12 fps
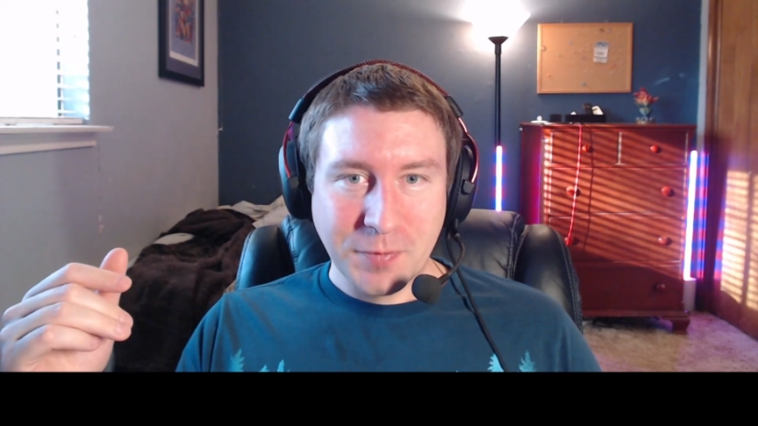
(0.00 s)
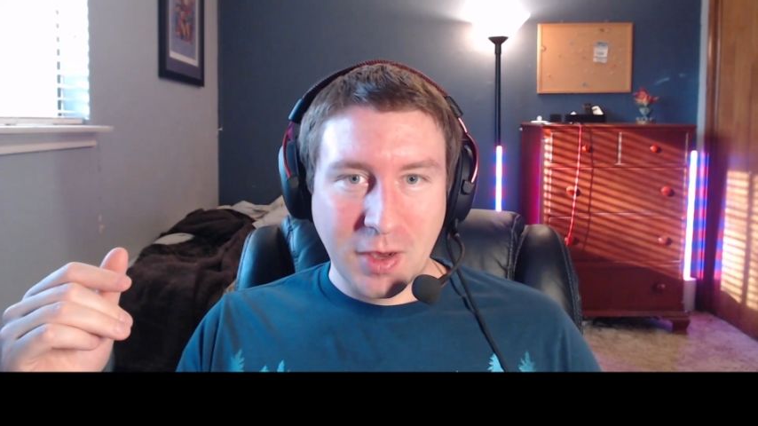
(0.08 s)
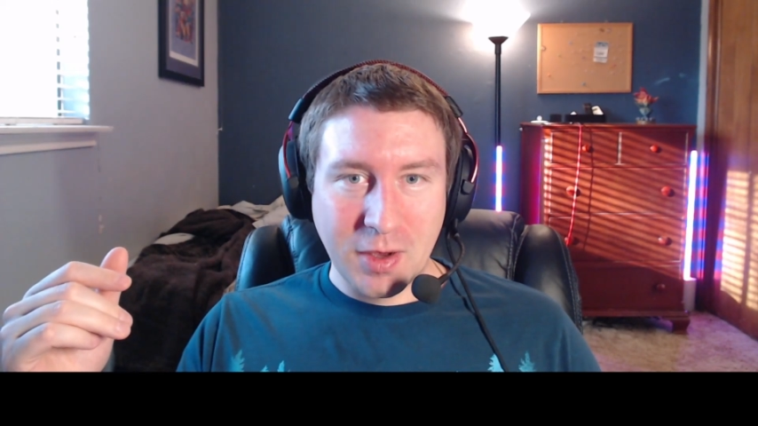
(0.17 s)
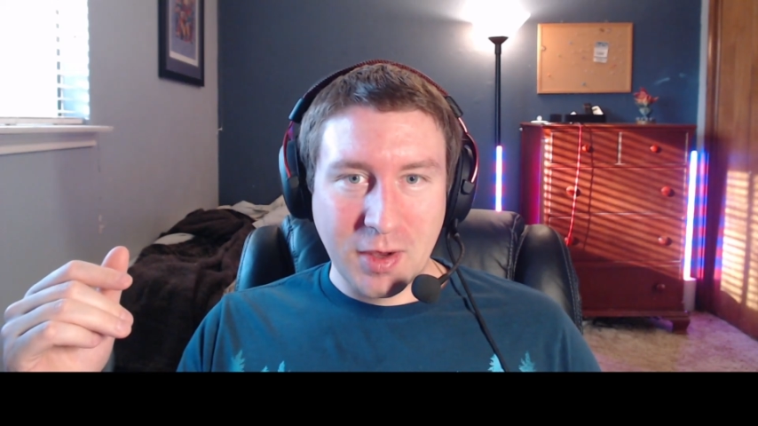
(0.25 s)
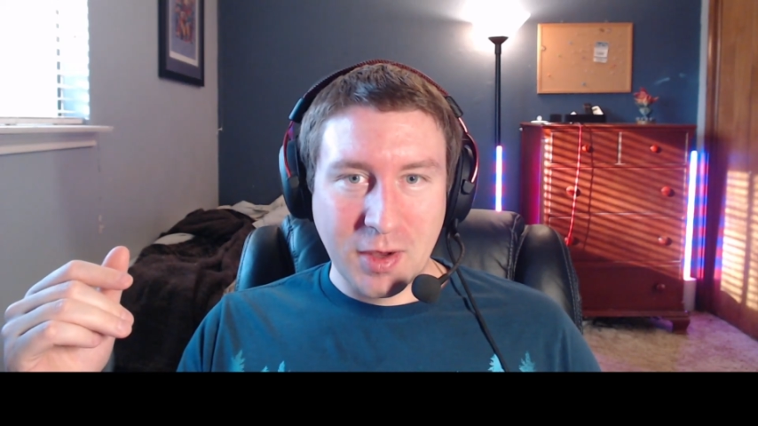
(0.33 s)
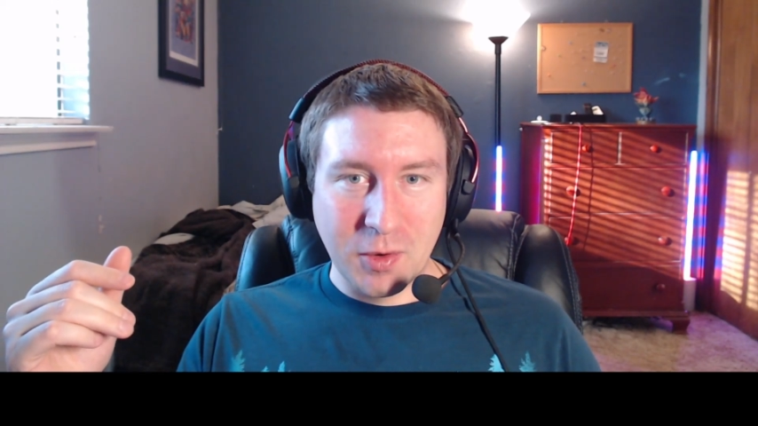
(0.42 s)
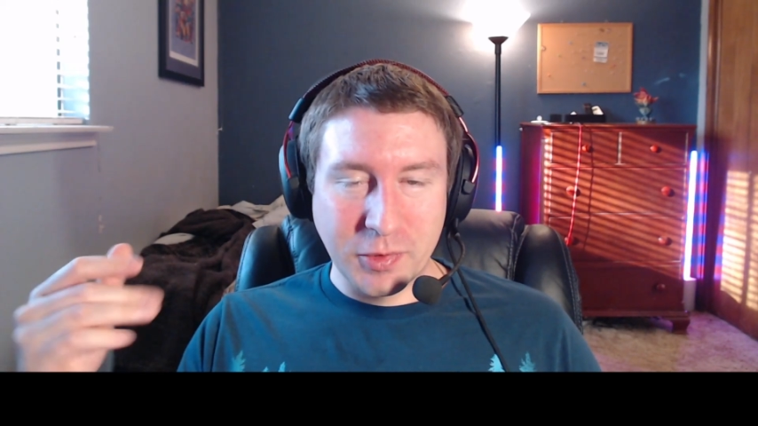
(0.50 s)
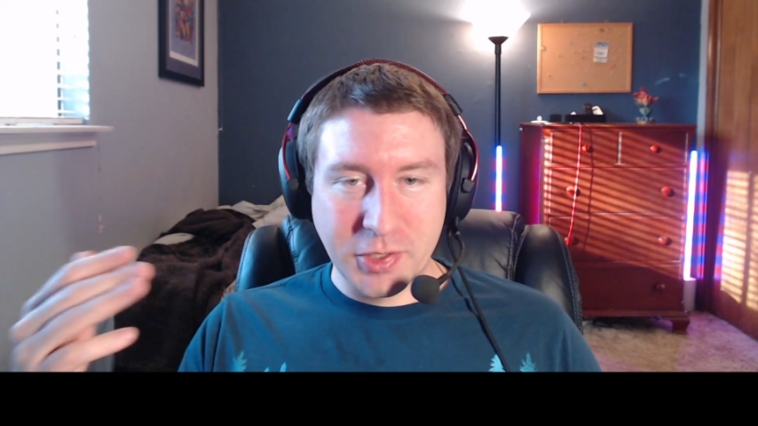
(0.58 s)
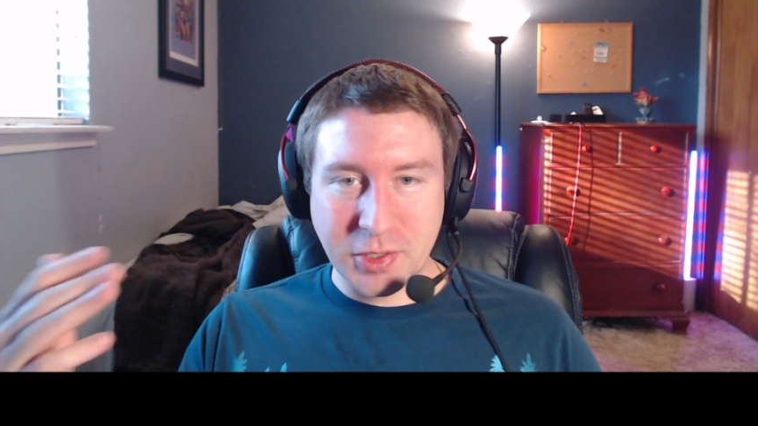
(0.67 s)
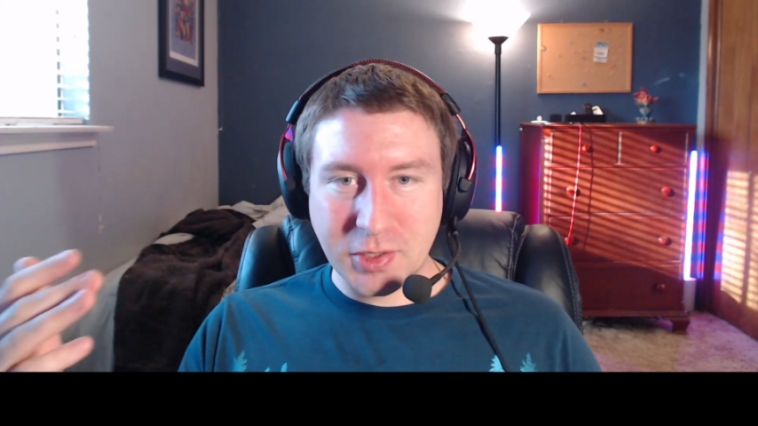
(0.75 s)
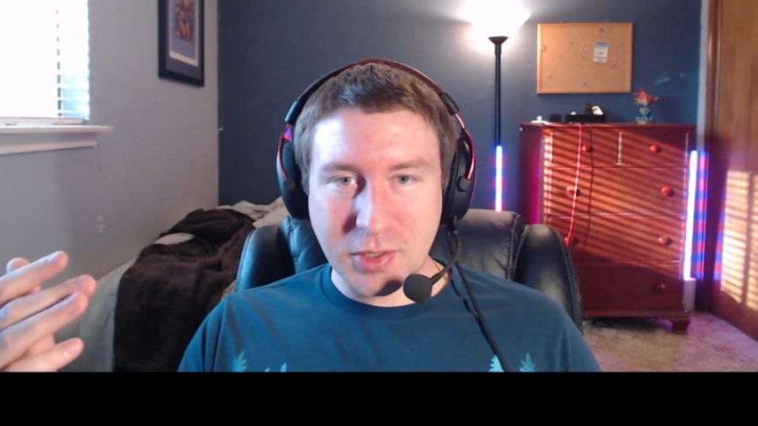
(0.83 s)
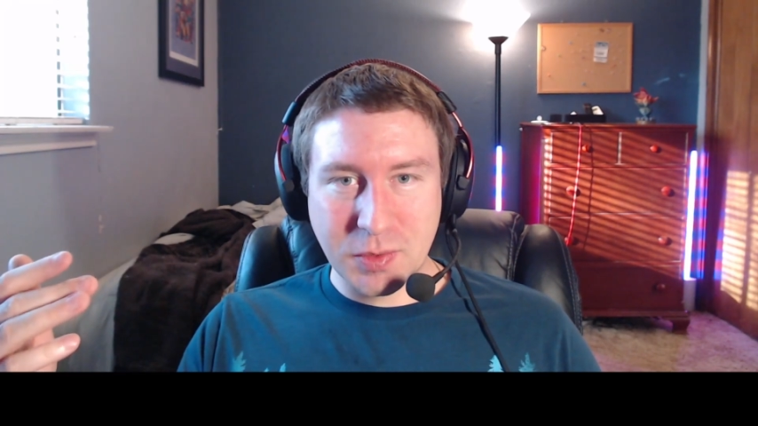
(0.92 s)
which
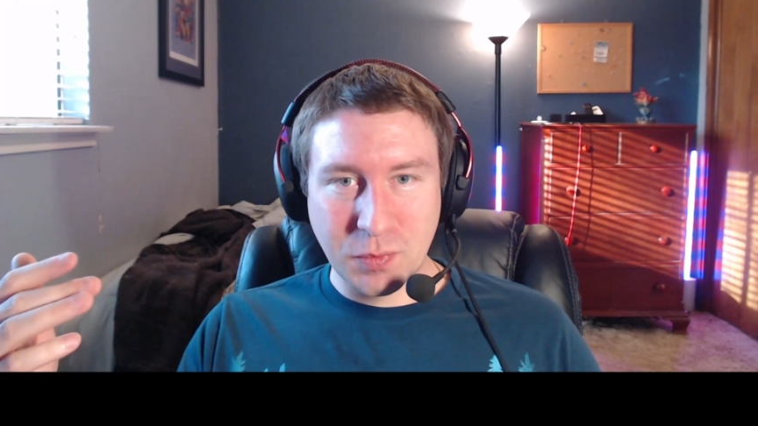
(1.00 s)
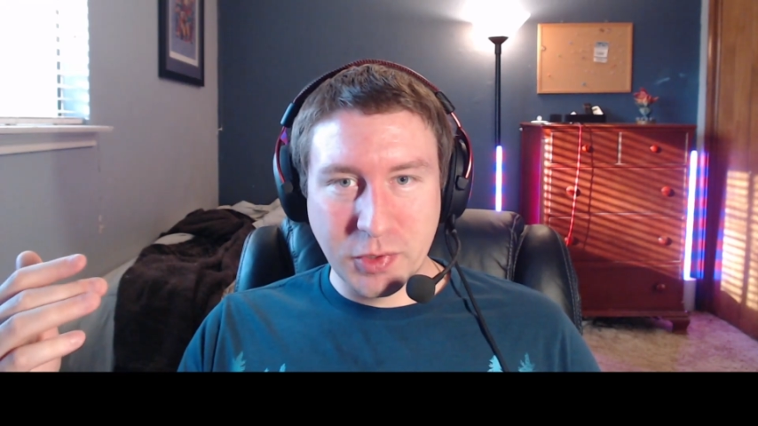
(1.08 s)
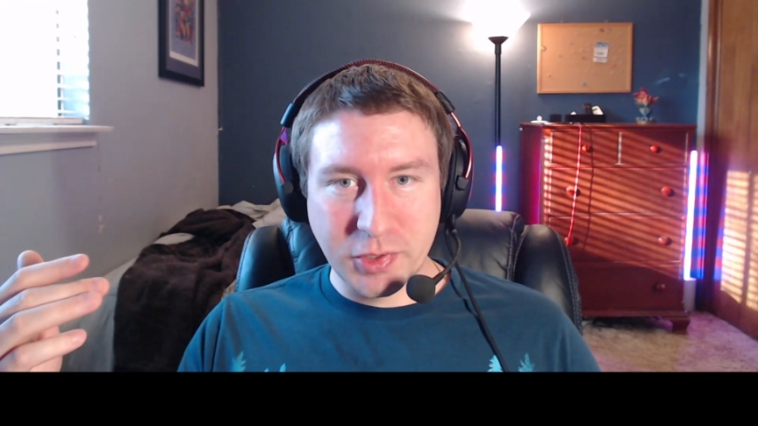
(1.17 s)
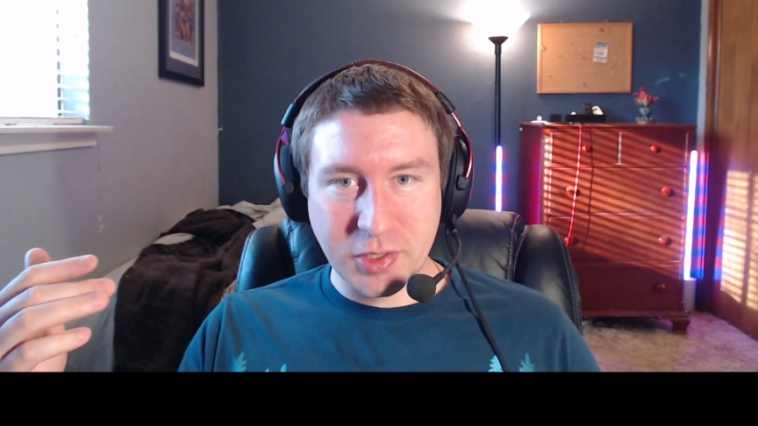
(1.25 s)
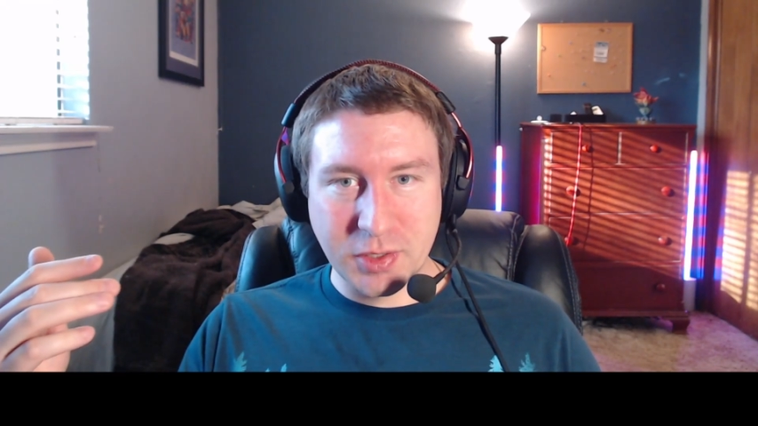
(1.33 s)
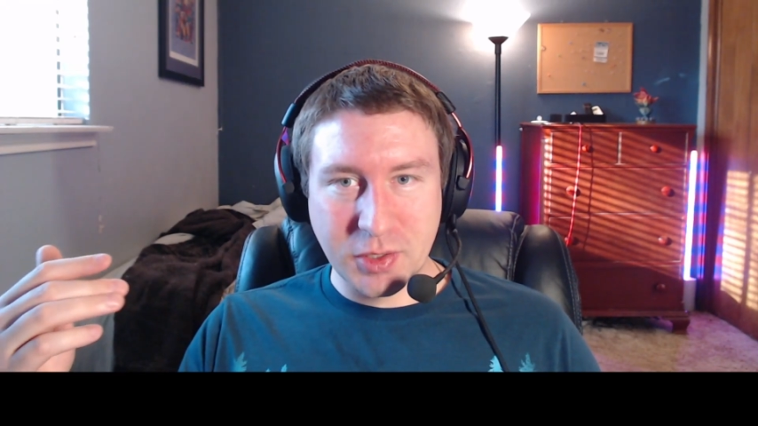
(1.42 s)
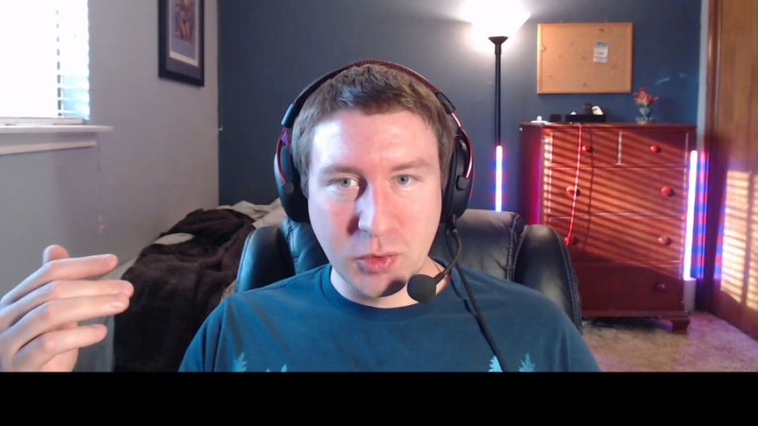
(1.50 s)
is